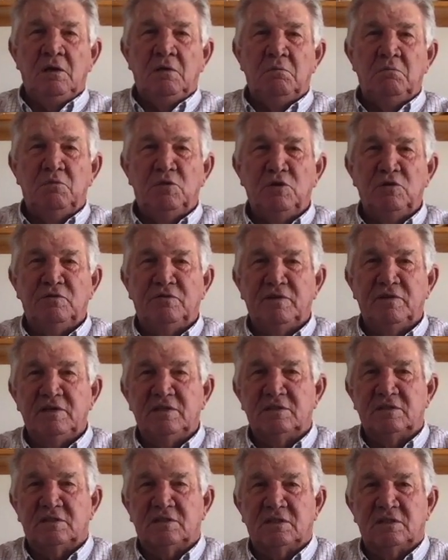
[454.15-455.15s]

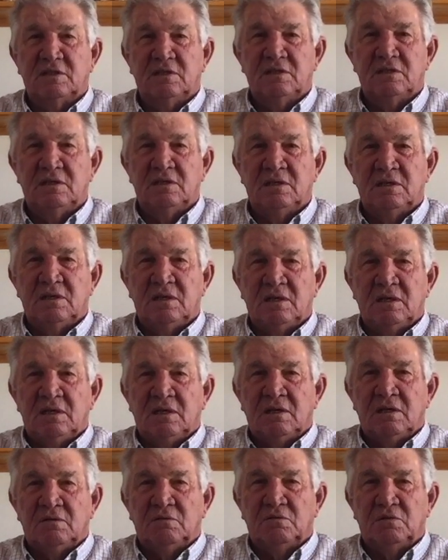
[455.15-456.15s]
movies,
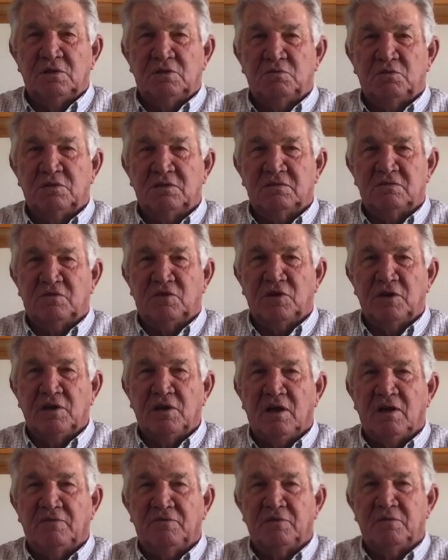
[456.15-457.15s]
which wasn't very
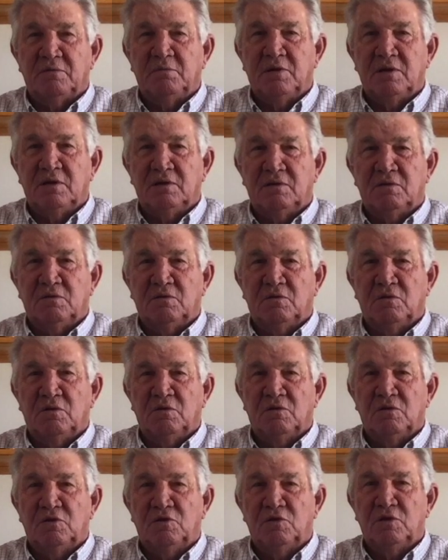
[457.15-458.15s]
often, but
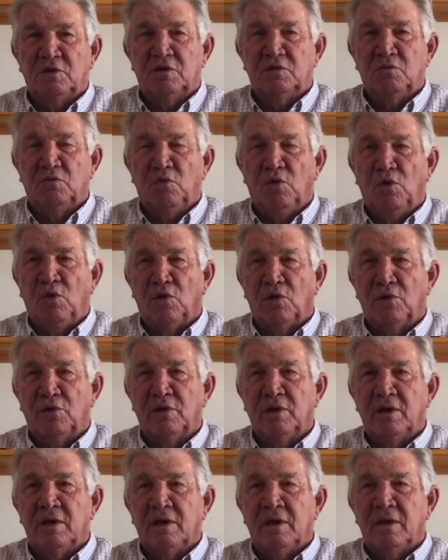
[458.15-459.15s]
during the war,